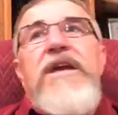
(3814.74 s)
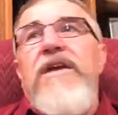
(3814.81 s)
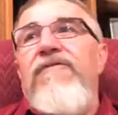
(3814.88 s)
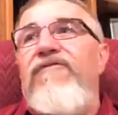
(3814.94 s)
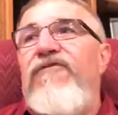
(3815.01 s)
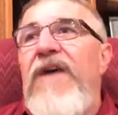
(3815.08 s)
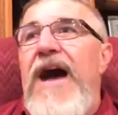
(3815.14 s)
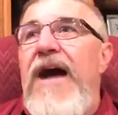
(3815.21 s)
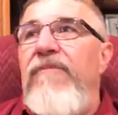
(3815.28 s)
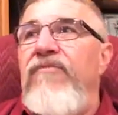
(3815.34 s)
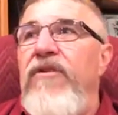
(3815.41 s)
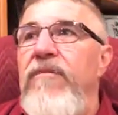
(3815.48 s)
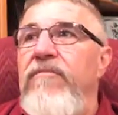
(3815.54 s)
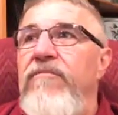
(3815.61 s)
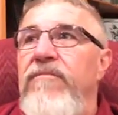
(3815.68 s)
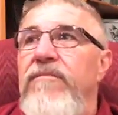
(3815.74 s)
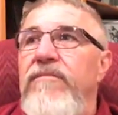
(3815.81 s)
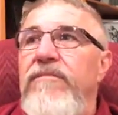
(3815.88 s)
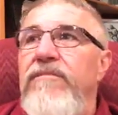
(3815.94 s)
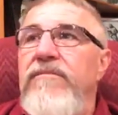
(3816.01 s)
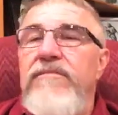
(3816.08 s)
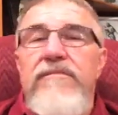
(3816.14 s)
can find them
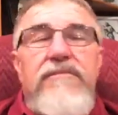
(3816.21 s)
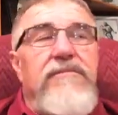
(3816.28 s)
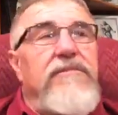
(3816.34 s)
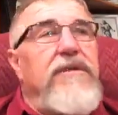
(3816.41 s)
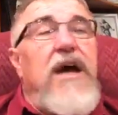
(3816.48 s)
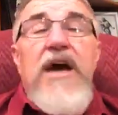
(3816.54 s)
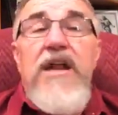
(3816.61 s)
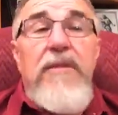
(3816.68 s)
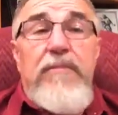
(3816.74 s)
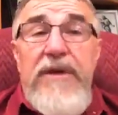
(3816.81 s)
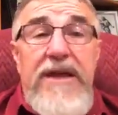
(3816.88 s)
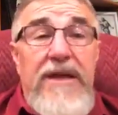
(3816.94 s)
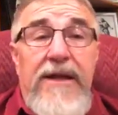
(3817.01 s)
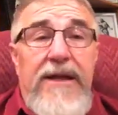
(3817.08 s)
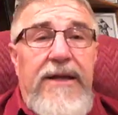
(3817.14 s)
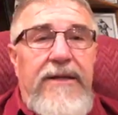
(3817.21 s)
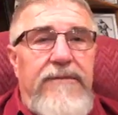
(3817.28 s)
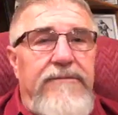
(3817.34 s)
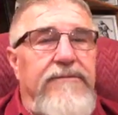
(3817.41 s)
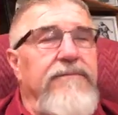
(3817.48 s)
unappealing